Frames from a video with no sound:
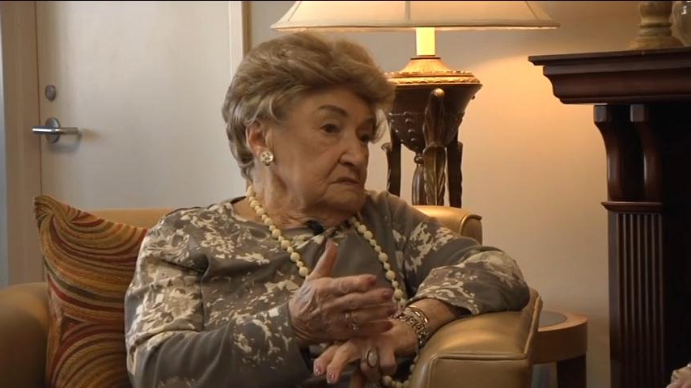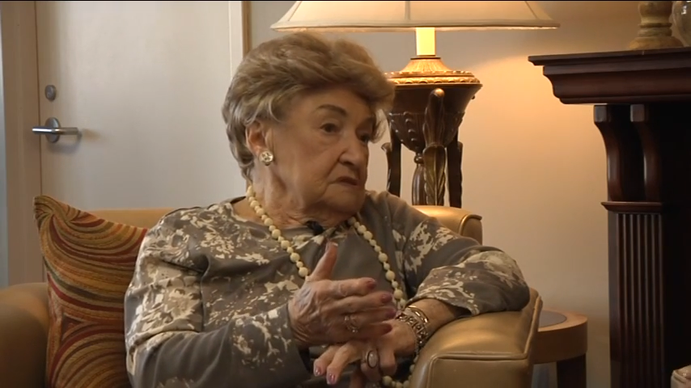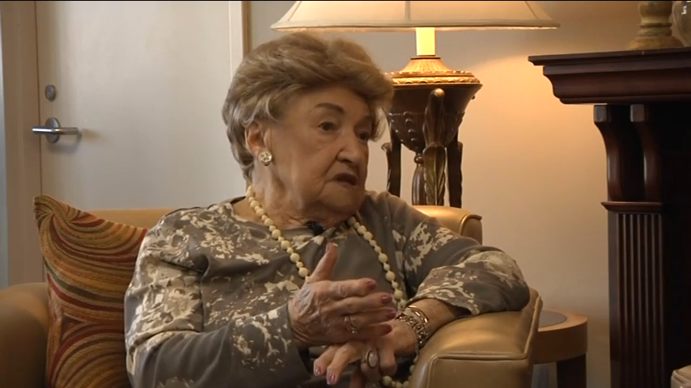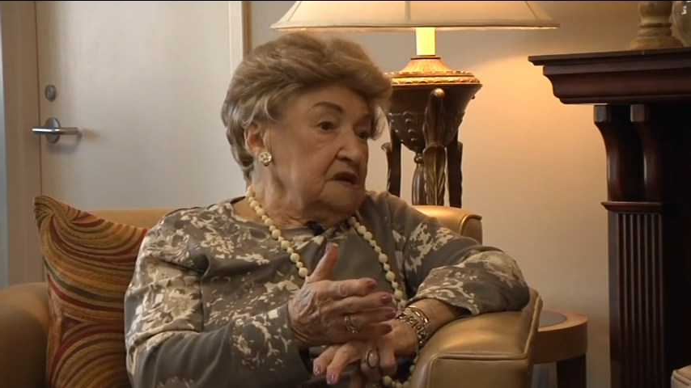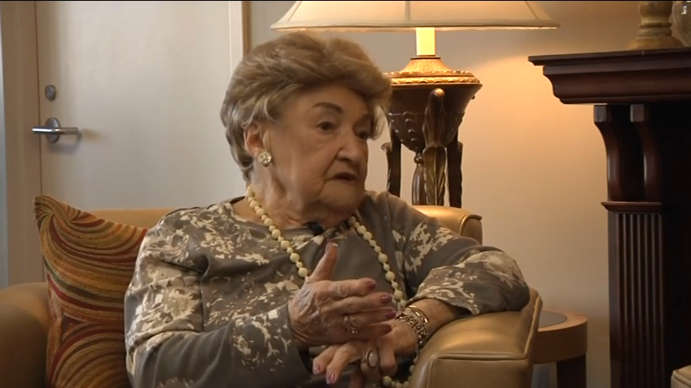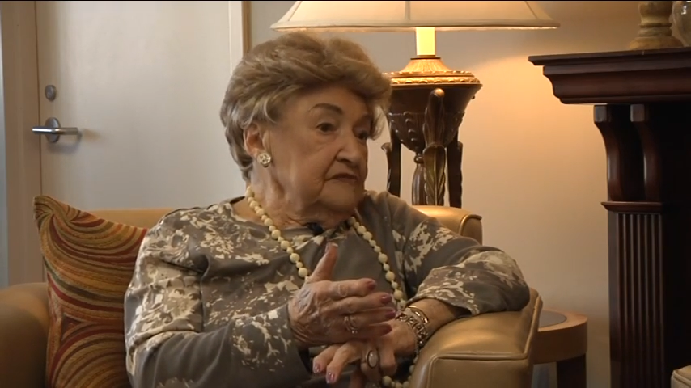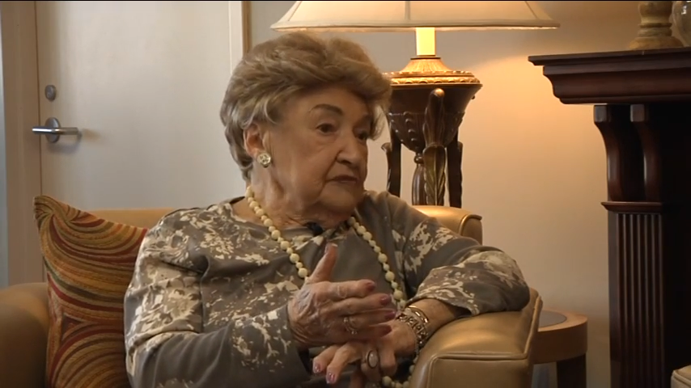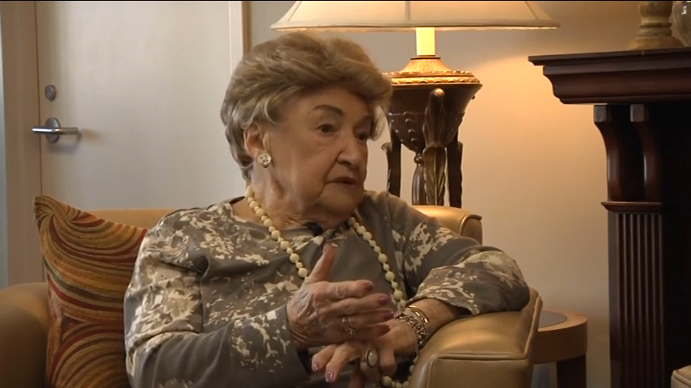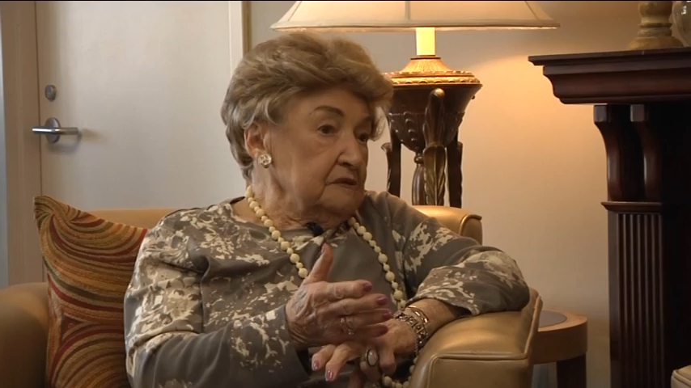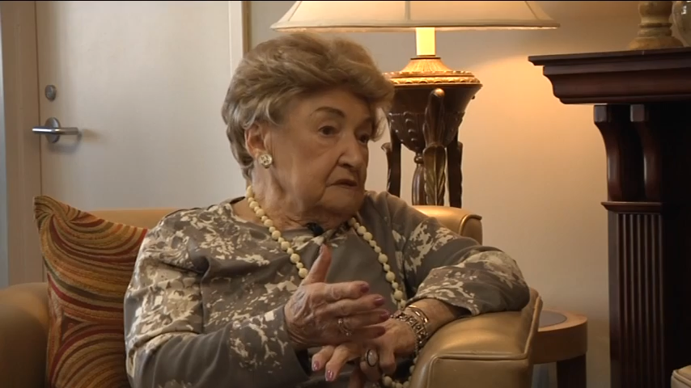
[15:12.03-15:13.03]
leave
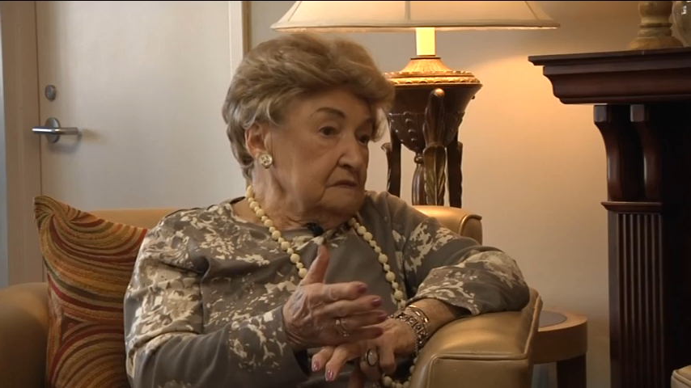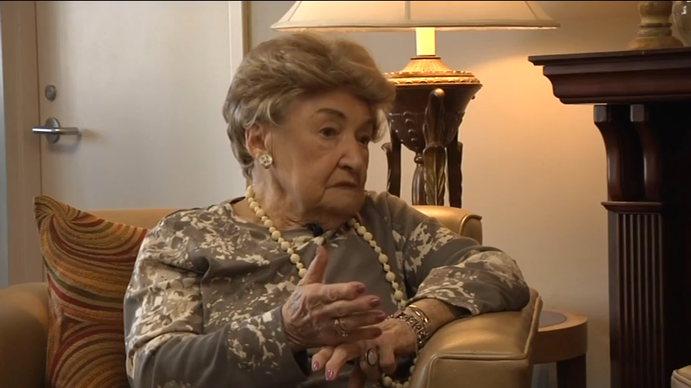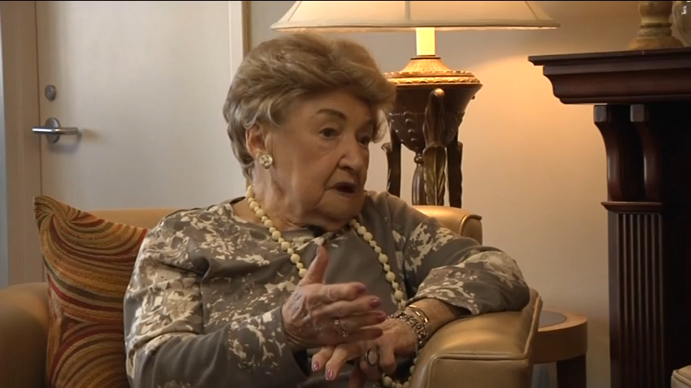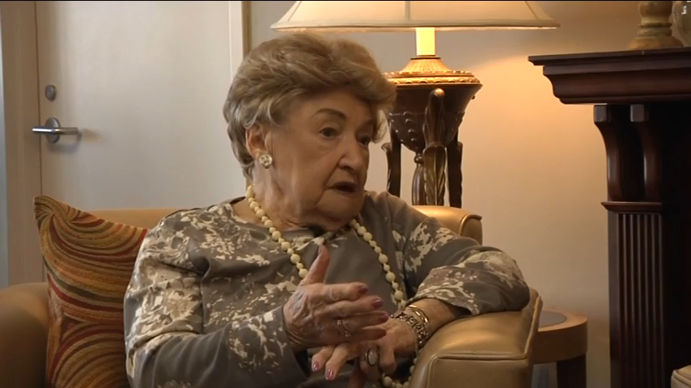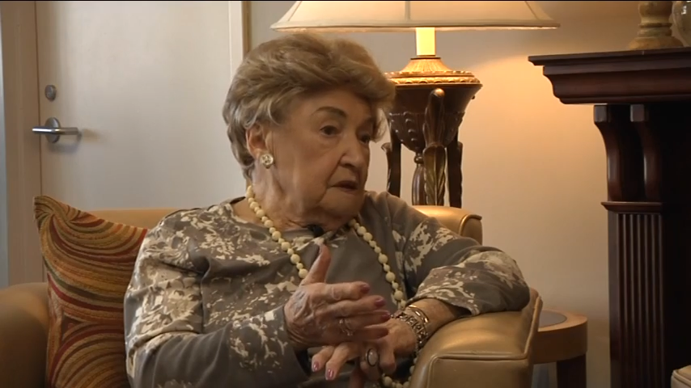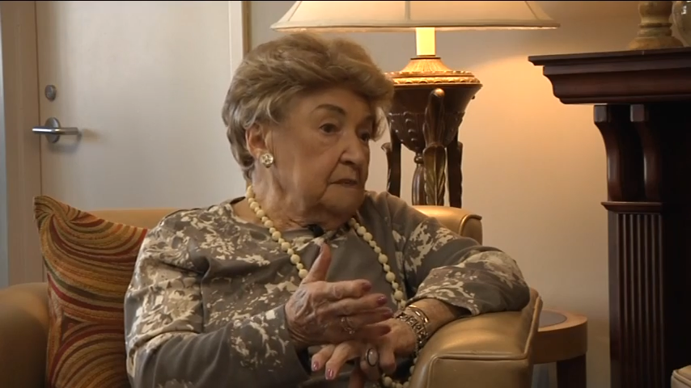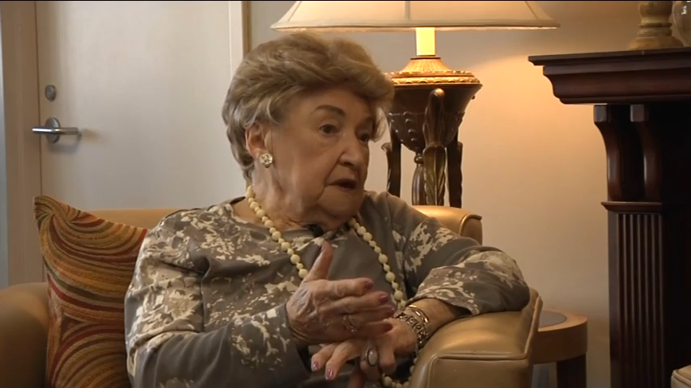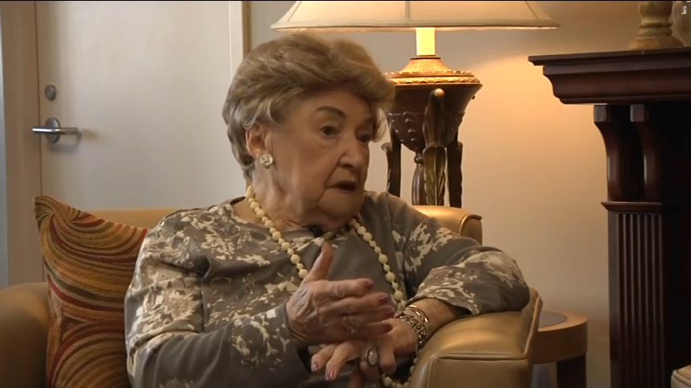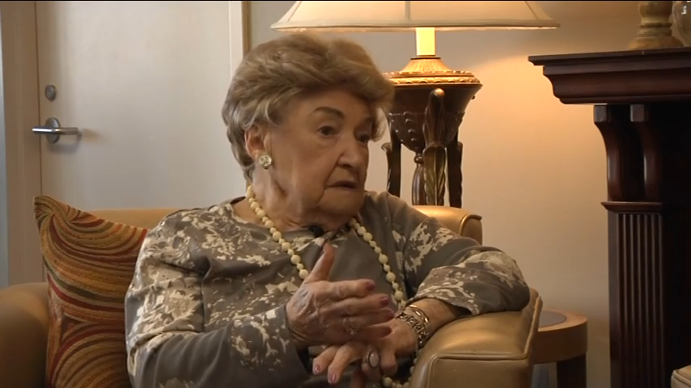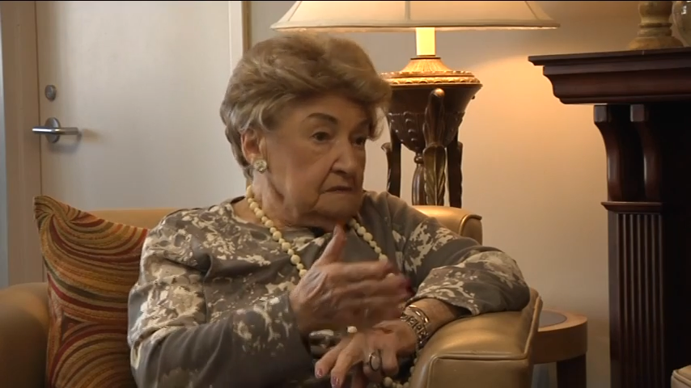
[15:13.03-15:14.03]
when the
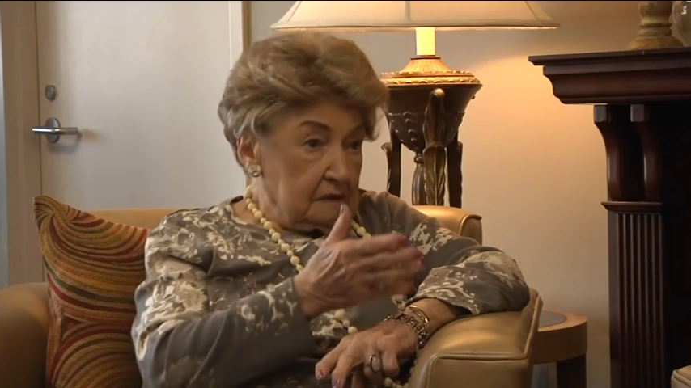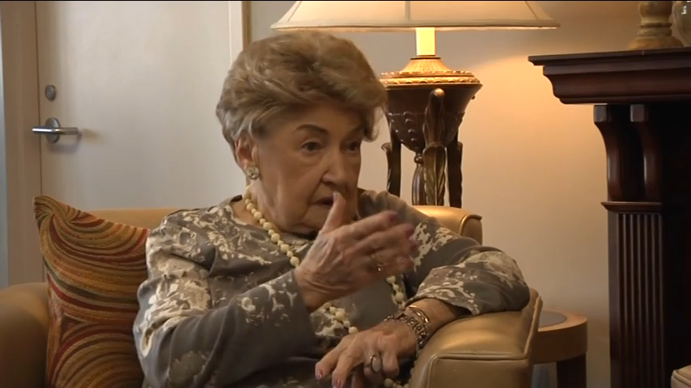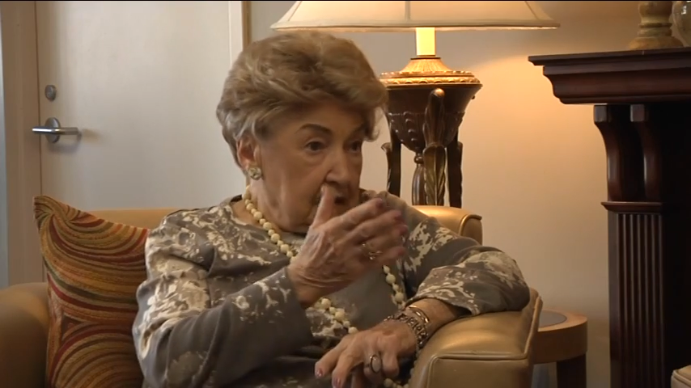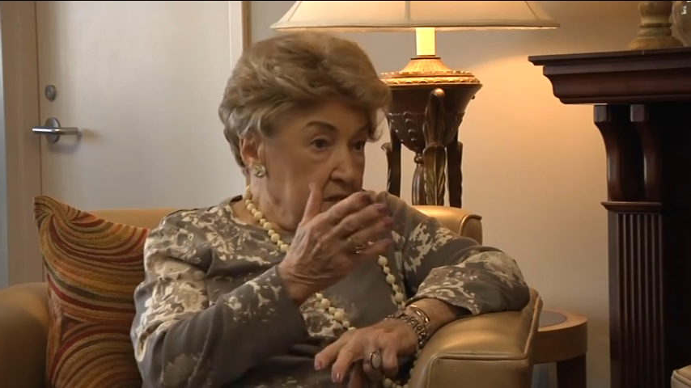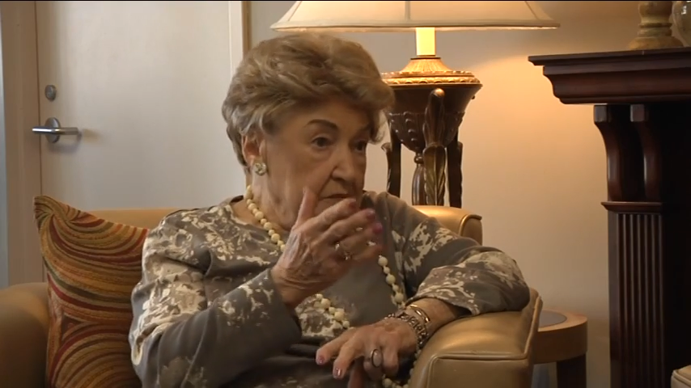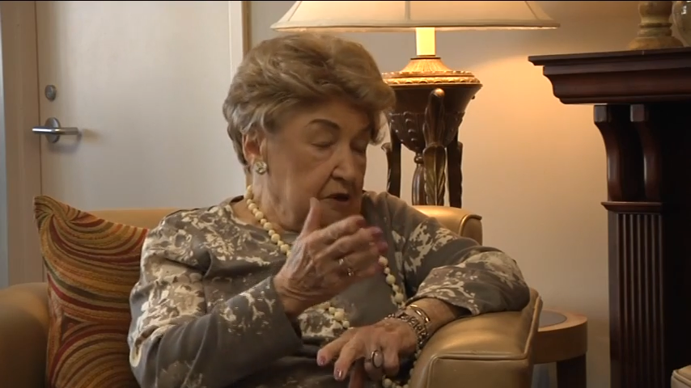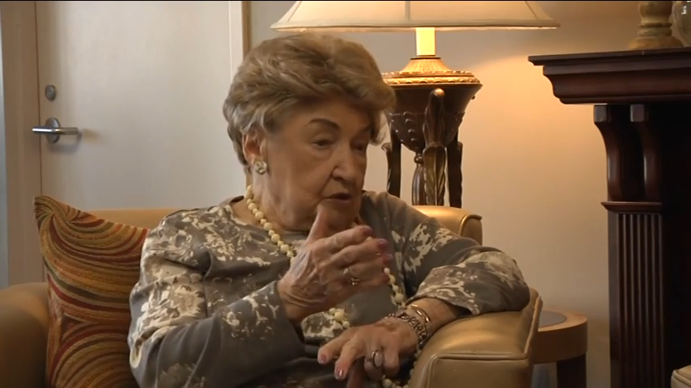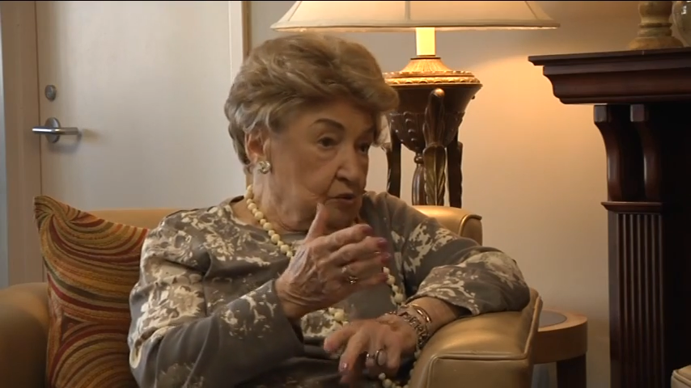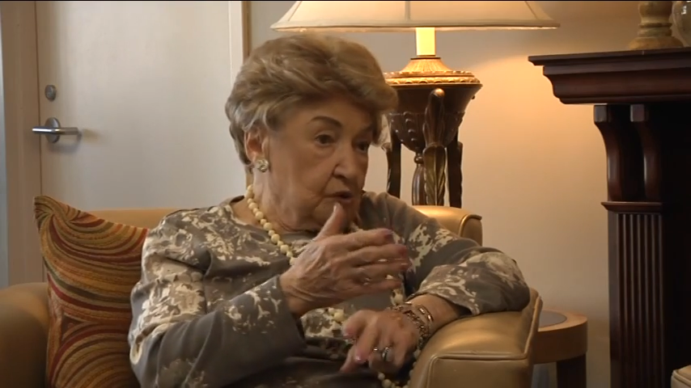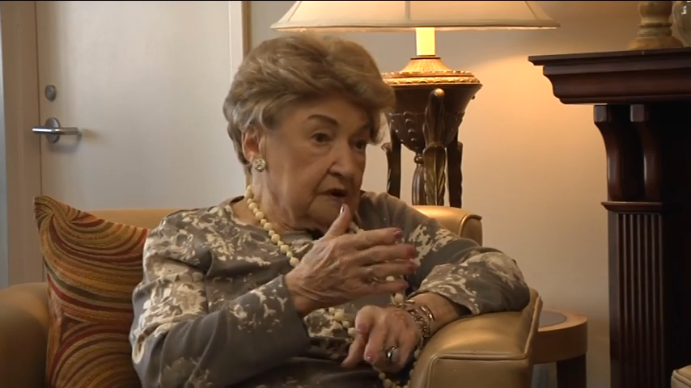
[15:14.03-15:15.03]
enemy, the enemy,
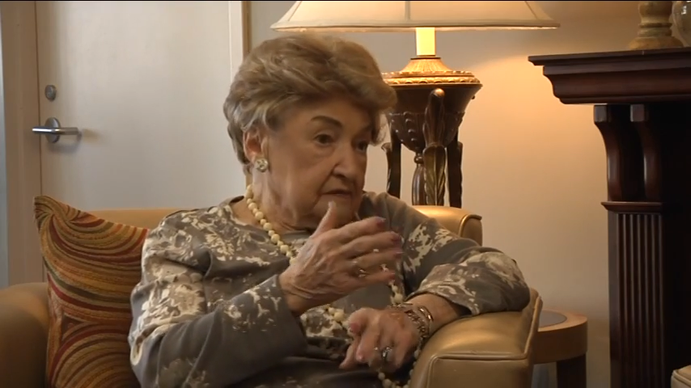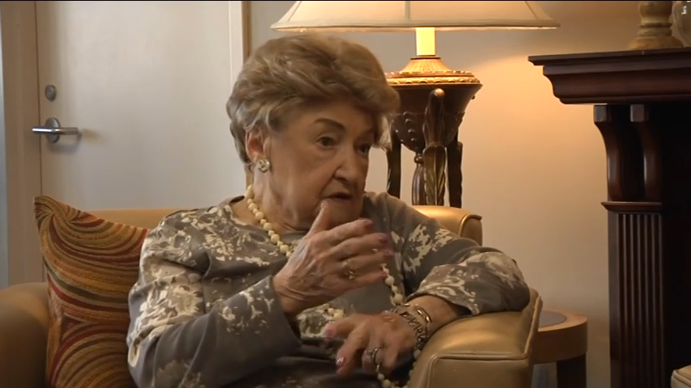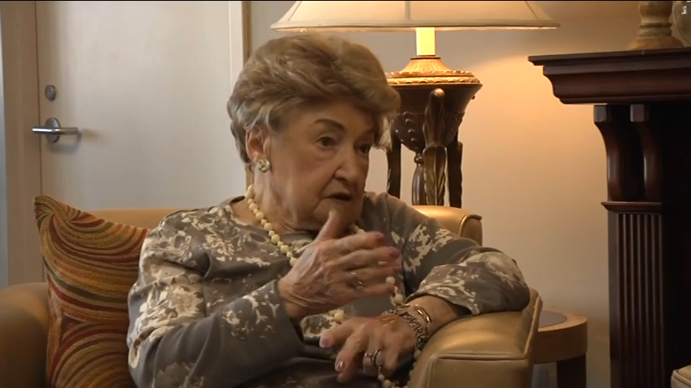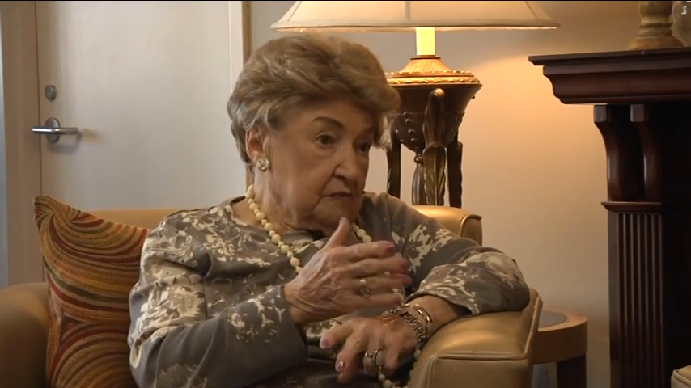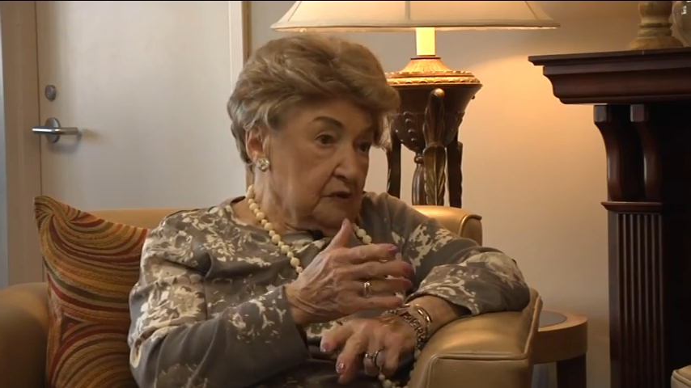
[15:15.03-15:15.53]
whoever he